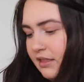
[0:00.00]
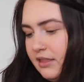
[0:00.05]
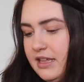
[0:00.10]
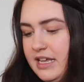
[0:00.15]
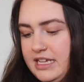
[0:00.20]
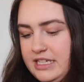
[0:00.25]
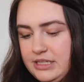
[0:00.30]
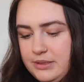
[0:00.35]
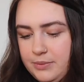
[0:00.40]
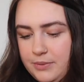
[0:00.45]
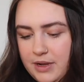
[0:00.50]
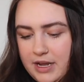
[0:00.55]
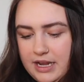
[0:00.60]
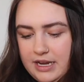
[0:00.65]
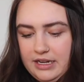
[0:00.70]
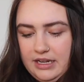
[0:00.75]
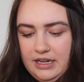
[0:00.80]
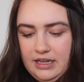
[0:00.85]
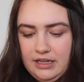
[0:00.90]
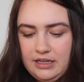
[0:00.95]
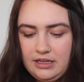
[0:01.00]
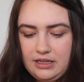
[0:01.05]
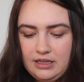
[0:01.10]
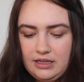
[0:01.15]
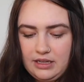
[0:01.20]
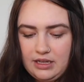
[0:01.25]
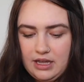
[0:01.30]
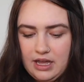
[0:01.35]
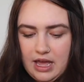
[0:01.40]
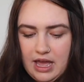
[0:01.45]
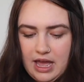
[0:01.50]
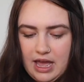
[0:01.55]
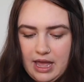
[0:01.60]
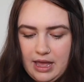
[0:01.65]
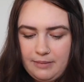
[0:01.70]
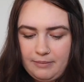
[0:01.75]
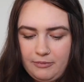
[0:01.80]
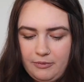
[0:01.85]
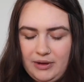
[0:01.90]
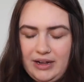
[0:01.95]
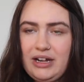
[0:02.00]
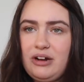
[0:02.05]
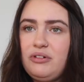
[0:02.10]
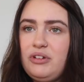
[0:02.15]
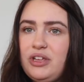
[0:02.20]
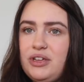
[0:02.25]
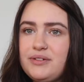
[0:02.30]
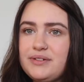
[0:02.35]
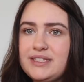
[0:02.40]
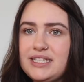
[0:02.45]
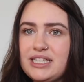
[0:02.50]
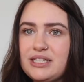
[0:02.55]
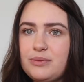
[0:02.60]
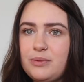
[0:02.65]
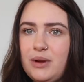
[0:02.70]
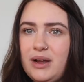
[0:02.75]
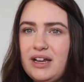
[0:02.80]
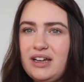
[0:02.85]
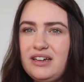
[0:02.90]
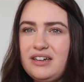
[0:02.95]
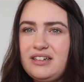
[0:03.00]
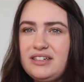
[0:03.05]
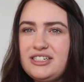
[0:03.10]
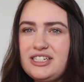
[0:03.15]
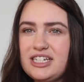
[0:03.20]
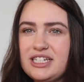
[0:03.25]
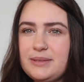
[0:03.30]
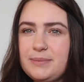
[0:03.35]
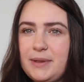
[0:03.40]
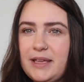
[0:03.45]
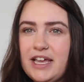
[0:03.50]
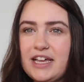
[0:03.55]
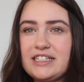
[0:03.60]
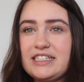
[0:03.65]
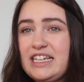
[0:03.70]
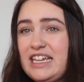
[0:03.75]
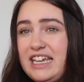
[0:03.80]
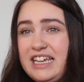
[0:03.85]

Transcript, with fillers: This one, we don't use this one just because